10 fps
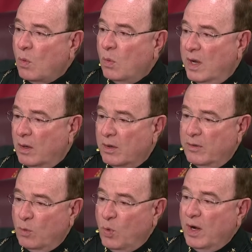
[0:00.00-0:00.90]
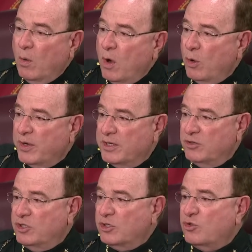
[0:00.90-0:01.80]
well, Willow Oak is
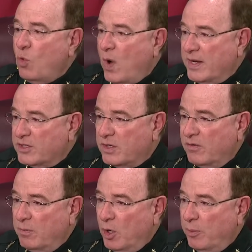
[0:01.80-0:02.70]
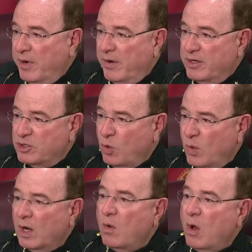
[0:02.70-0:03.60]
just west of Mulberry, so
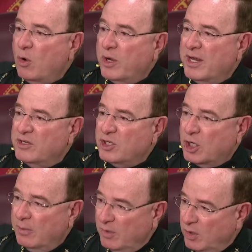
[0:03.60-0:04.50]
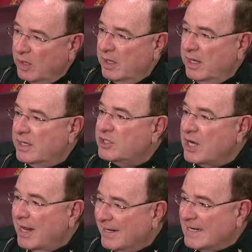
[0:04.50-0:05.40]
Willow Oak is a community, it's
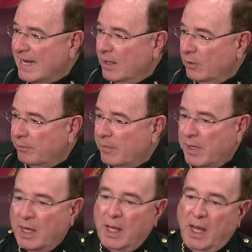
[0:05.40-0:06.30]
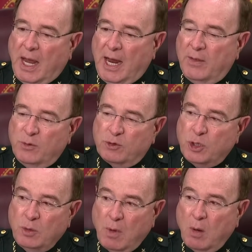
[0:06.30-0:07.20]
not a town. And there's
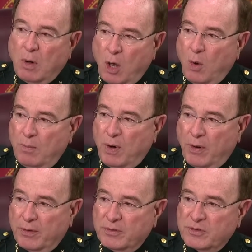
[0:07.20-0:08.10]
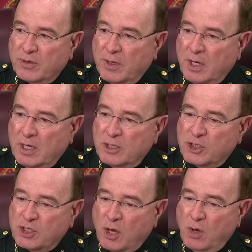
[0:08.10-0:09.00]
two mobile home parks.
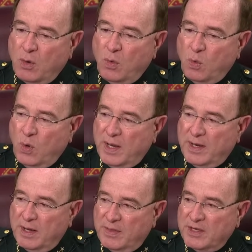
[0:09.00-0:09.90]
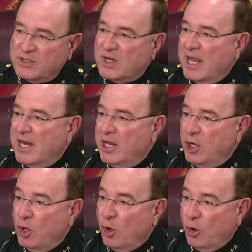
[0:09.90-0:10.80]
So when this
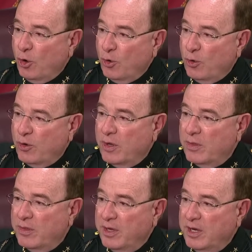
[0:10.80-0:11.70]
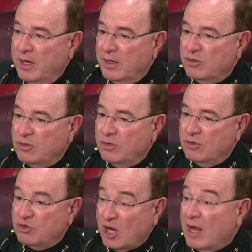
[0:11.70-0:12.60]
lady heard the
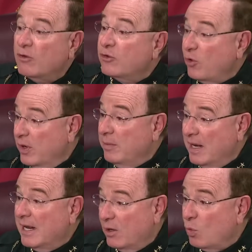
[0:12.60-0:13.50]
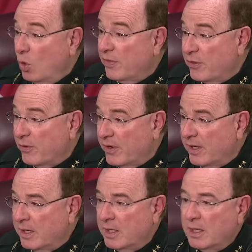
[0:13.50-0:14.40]
child screaming at 1:30,